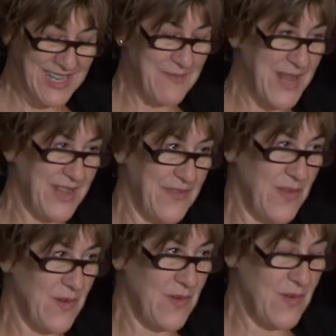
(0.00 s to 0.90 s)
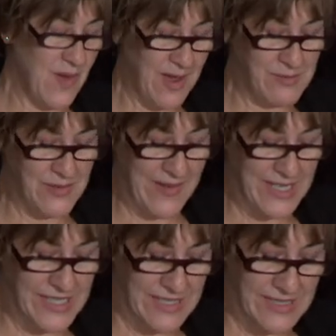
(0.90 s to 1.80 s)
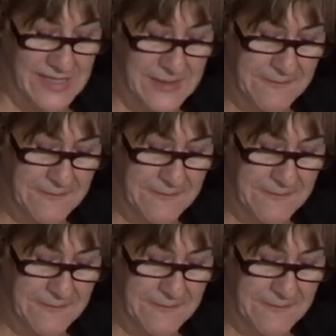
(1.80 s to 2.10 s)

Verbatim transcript: going to make a few observations